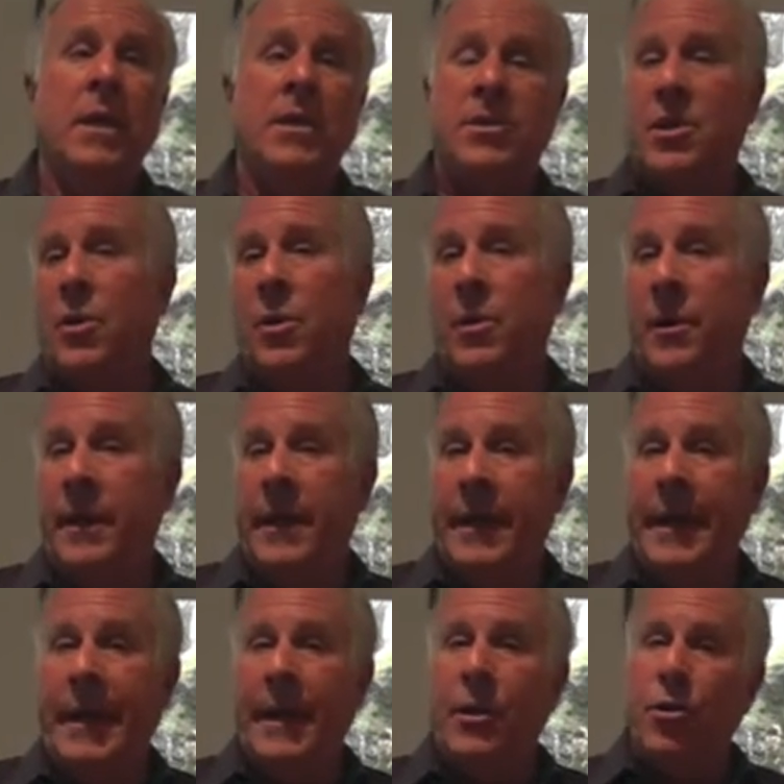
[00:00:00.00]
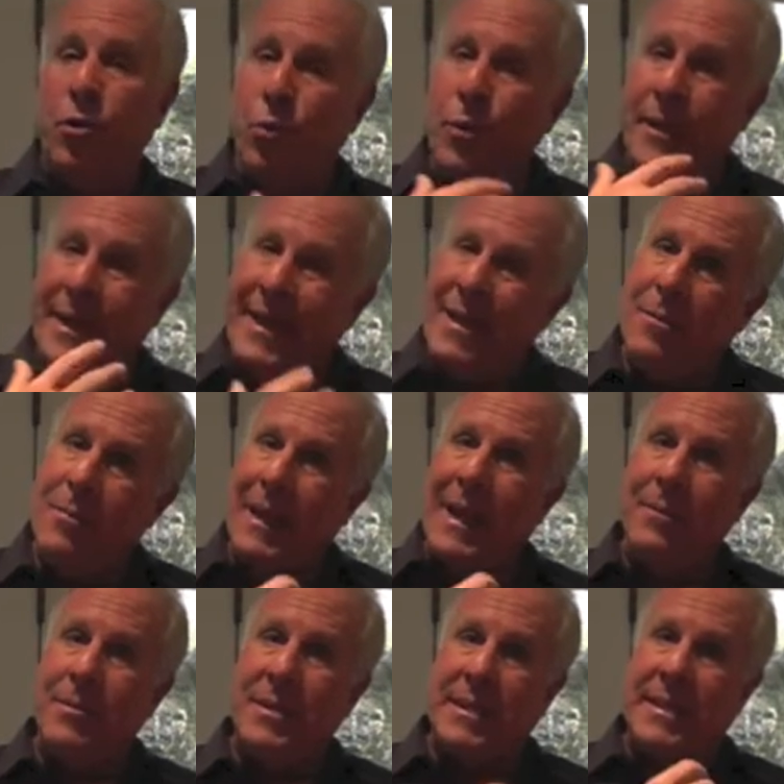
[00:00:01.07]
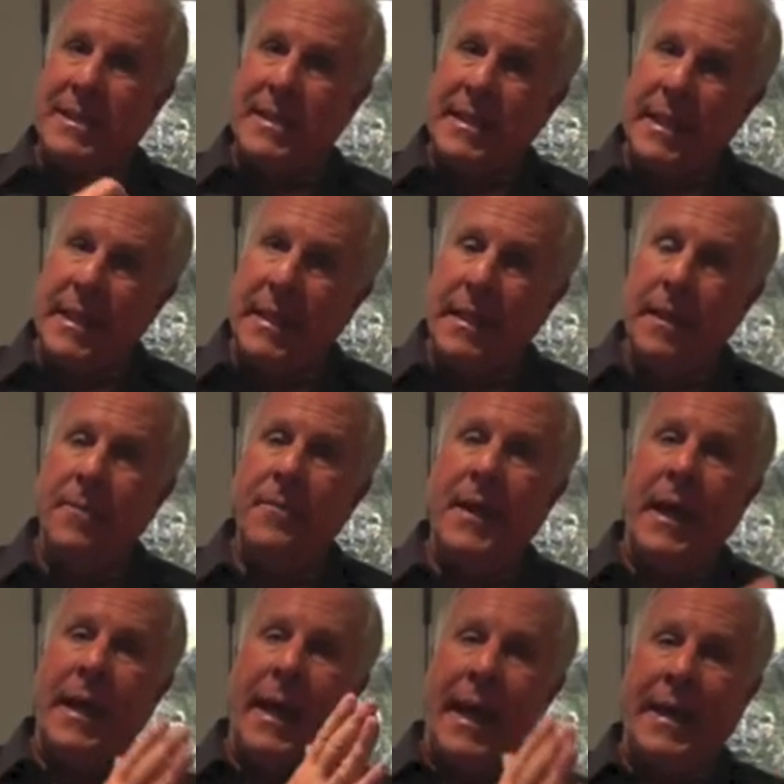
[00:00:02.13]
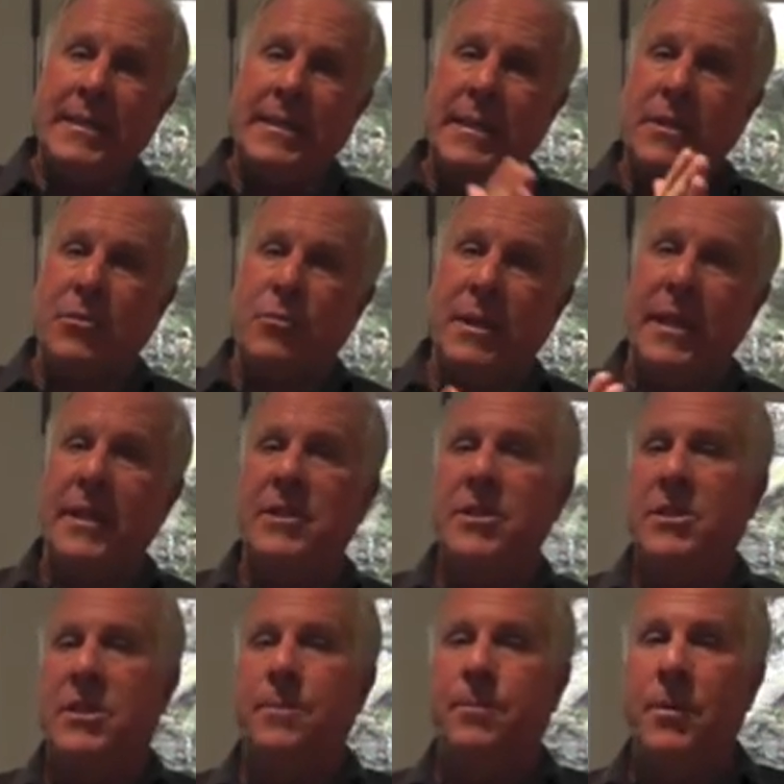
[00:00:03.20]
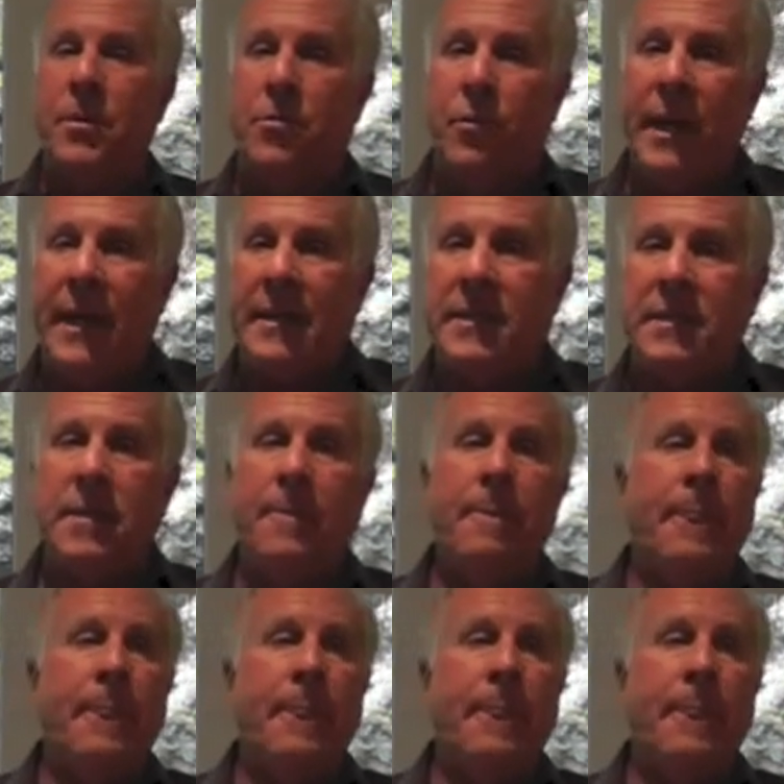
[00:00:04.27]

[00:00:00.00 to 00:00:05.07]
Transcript: So you would need to be able to see that as this relationship progressed,